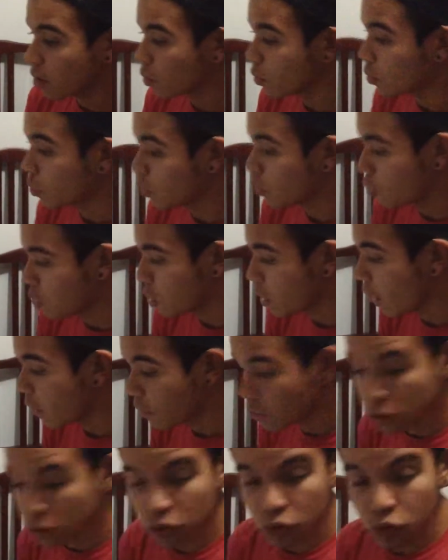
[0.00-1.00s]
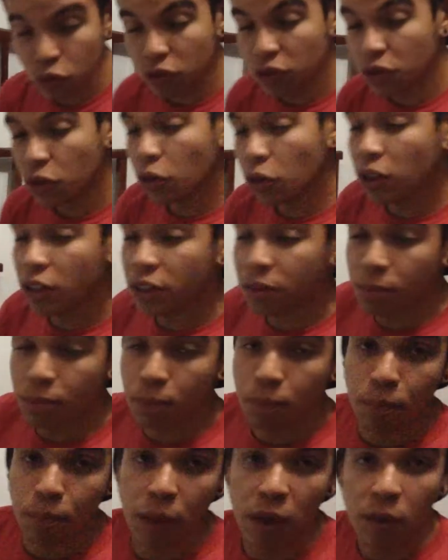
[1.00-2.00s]
that we have to do is collect
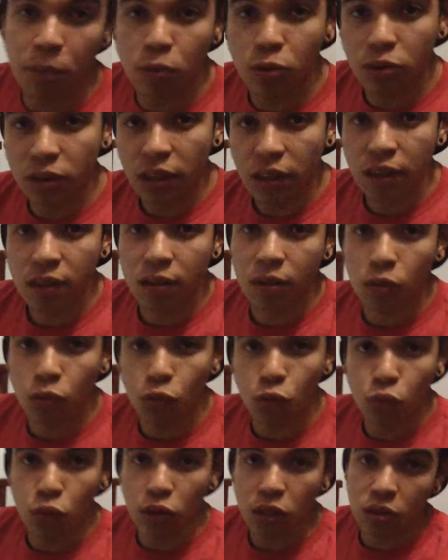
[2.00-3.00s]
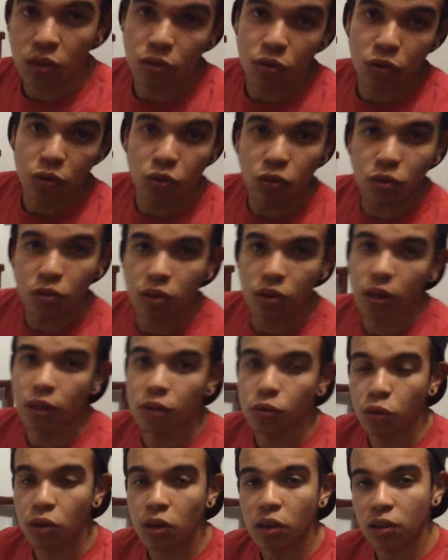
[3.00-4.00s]
paper that we don't use
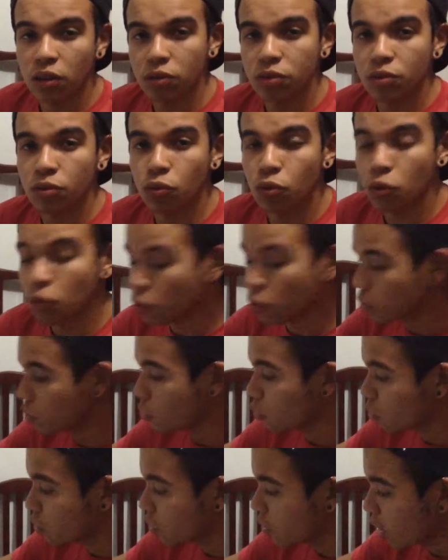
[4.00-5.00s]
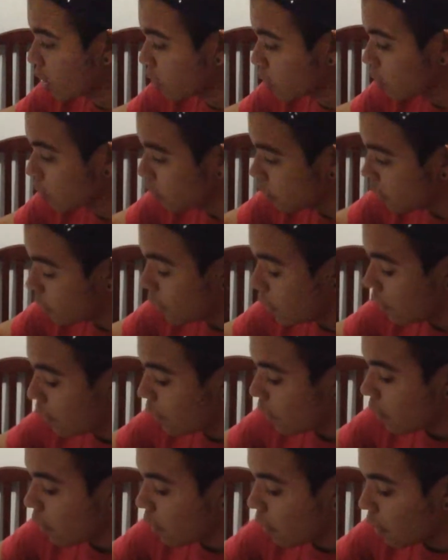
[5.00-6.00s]
and we want to recycle,
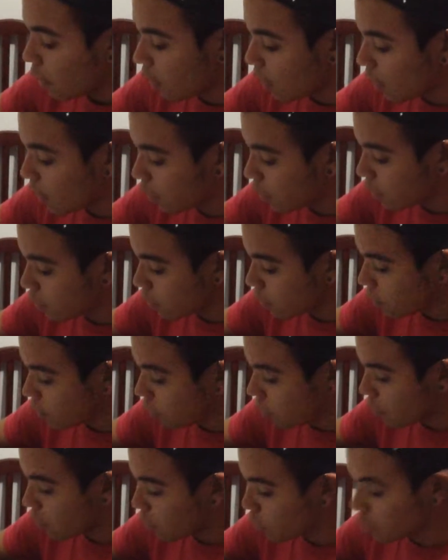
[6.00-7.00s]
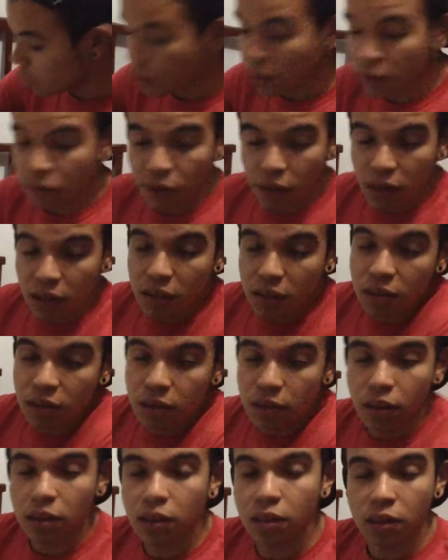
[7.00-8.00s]
and we can find it
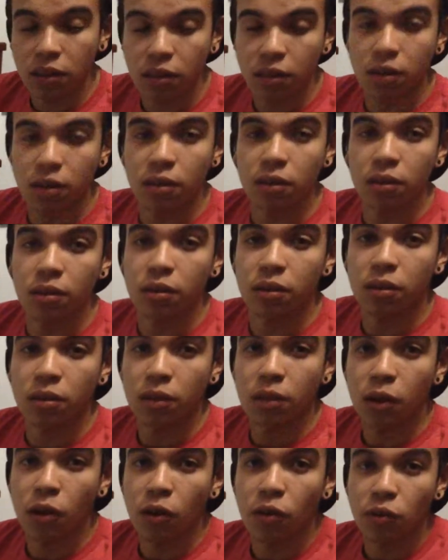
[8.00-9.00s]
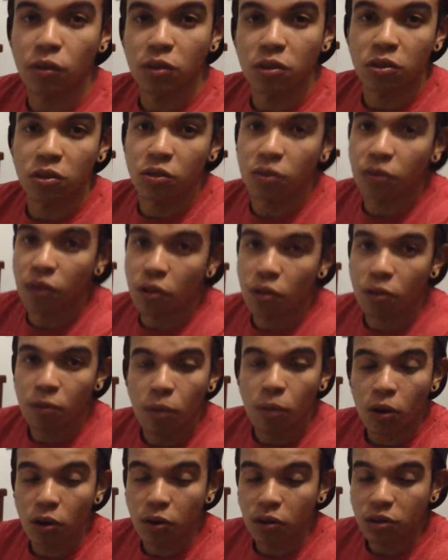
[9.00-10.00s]
in the office of our
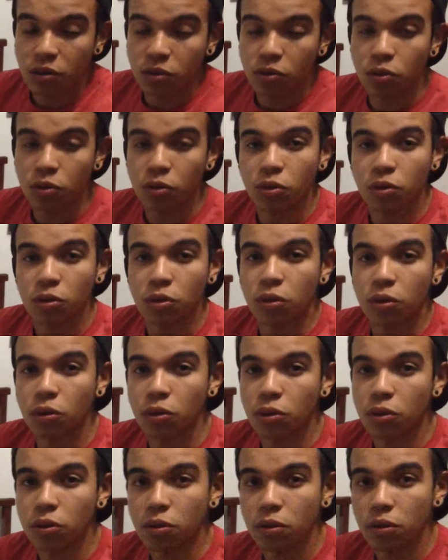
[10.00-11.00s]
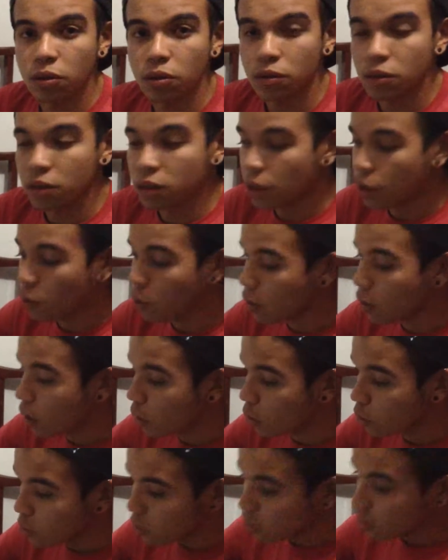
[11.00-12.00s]
parents or in our
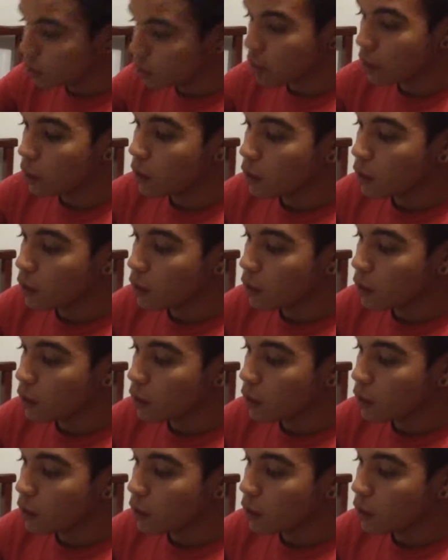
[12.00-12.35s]
houses.